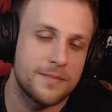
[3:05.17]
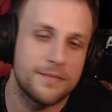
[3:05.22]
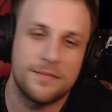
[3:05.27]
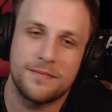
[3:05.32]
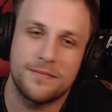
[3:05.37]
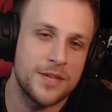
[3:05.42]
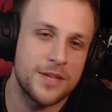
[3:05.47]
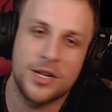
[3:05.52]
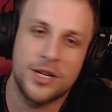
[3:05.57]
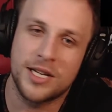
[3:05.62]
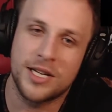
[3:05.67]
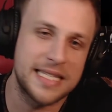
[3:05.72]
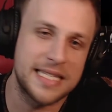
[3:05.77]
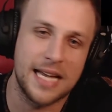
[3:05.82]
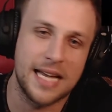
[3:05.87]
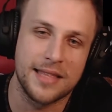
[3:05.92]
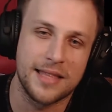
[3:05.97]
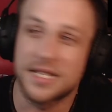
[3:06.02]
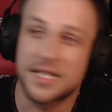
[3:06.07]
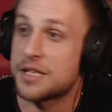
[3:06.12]
you could have
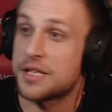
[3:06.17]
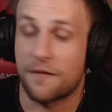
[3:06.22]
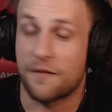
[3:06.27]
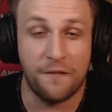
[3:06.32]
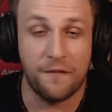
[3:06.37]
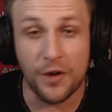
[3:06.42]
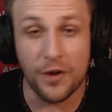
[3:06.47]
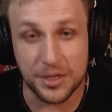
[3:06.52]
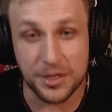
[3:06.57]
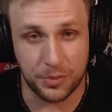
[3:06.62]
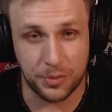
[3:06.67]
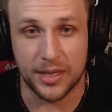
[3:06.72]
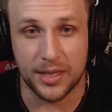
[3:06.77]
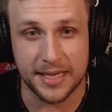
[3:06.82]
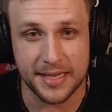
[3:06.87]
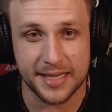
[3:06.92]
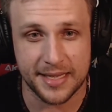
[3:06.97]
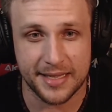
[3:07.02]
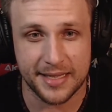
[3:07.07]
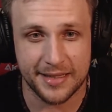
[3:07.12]
done this in the first
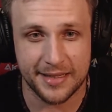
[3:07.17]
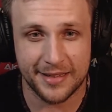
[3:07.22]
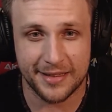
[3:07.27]
place.